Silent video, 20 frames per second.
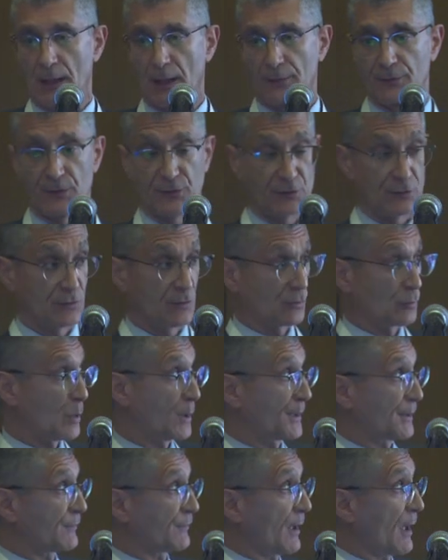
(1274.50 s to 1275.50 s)
This is just
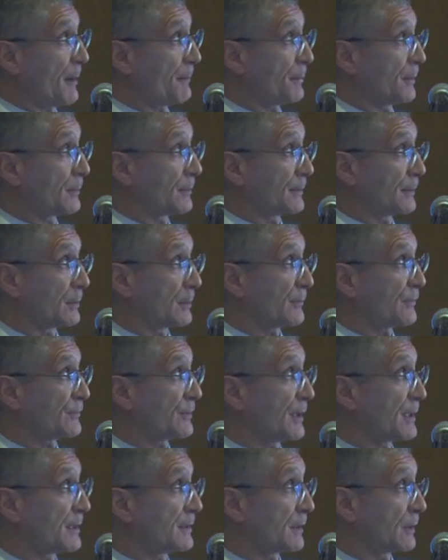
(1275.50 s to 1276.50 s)
one example, a
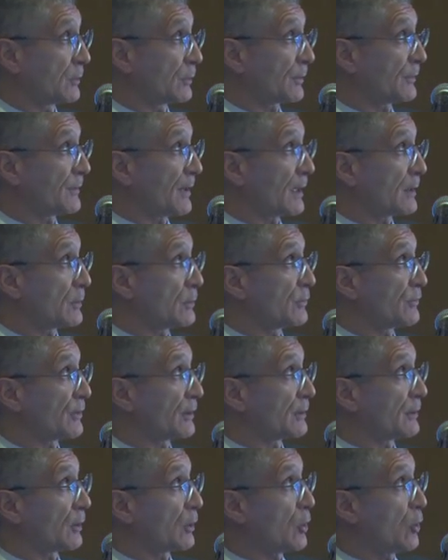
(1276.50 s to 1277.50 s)
study that looked at using
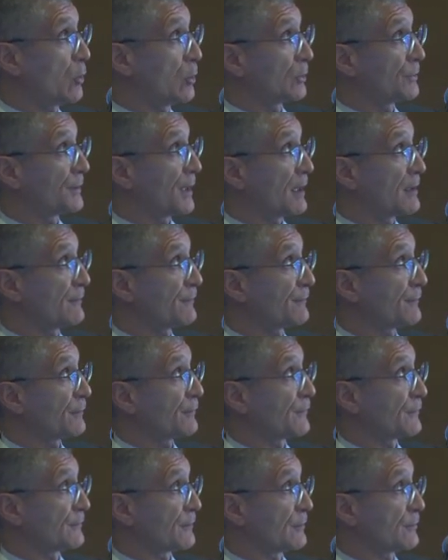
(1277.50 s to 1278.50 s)
the cold knife
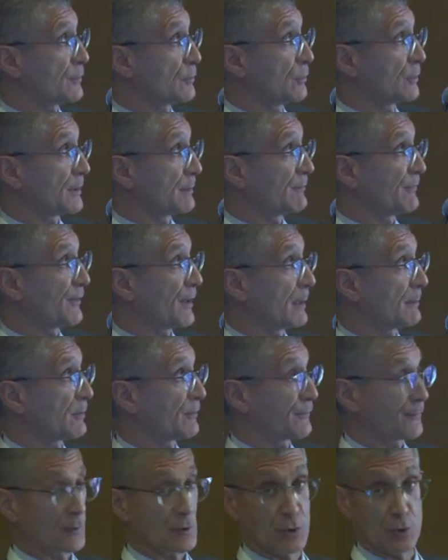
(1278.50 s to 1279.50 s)
versus the thulium fiber
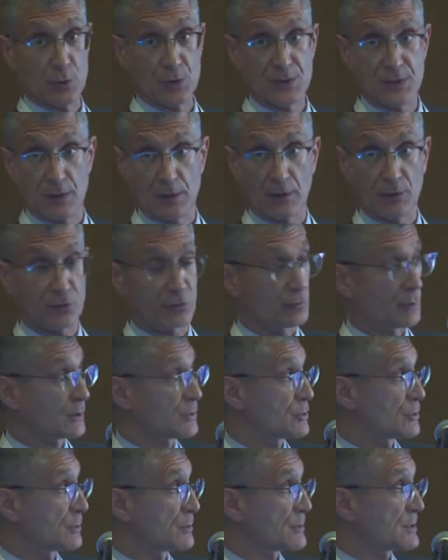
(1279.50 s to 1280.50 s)
for ureteric
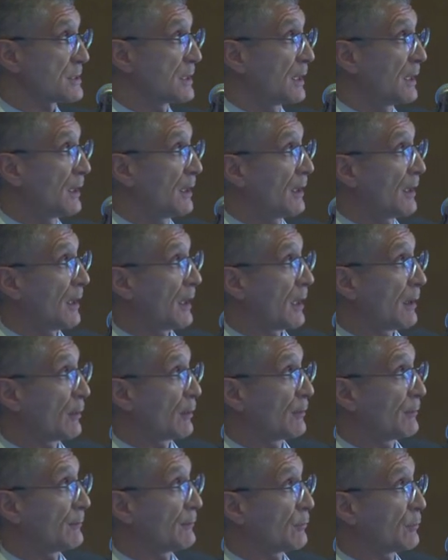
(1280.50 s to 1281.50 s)
strictures.
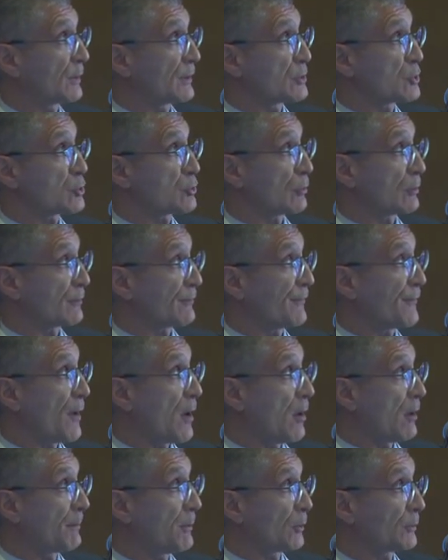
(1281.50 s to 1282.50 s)
Really short
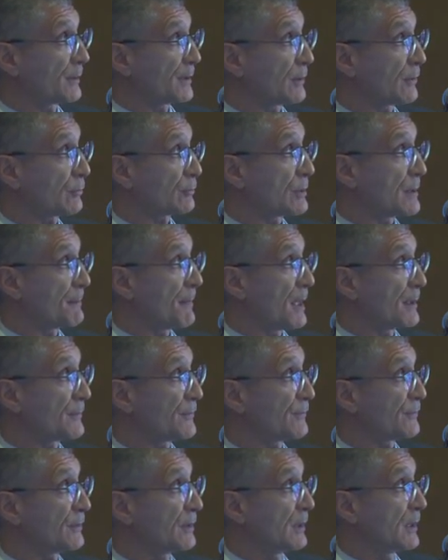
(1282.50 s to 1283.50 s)
fall of only 3
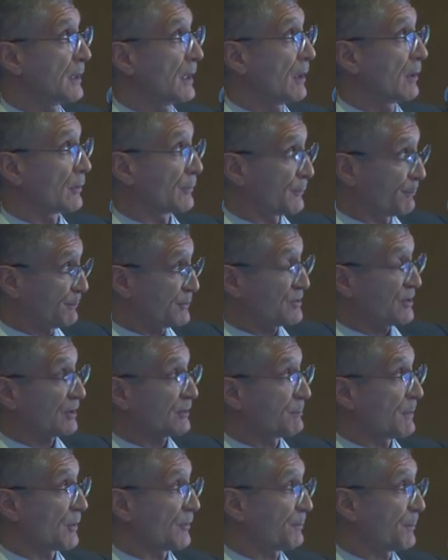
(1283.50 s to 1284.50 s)
months, or 6
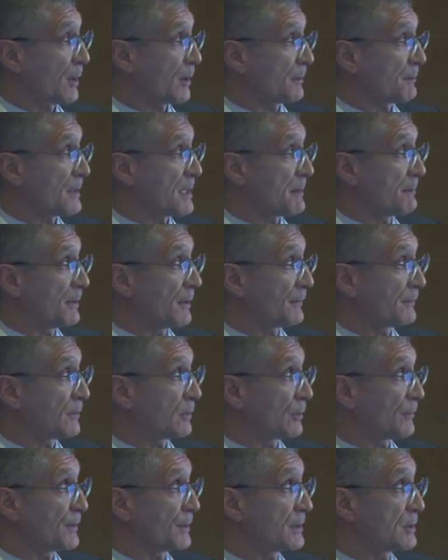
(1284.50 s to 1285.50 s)
months, pardon me, but
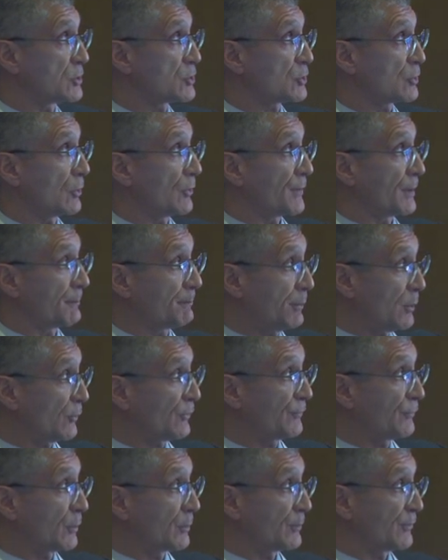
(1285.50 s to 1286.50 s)
they did show that
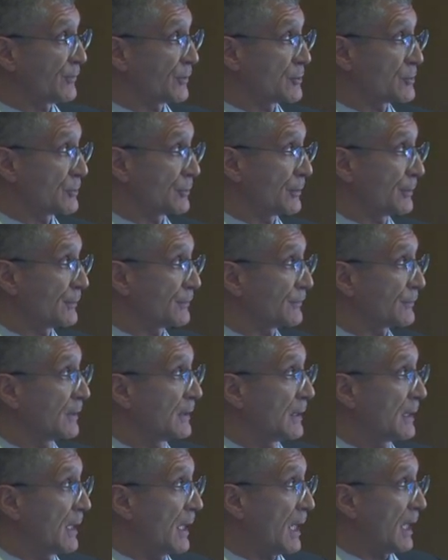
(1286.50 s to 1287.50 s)
post-war residuals
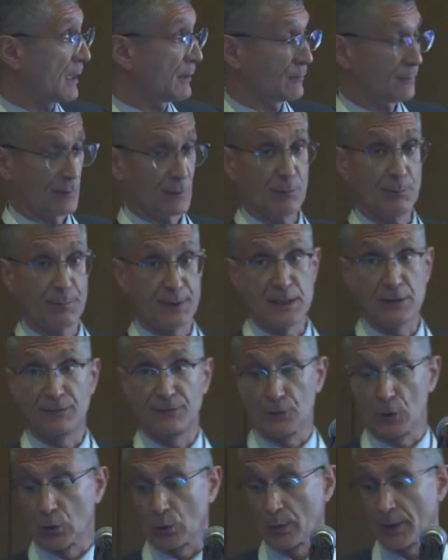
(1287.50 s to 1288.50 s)
and heat
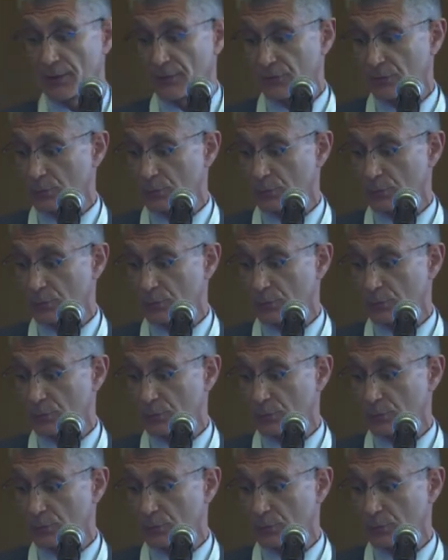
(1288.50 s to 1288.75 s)
flow rates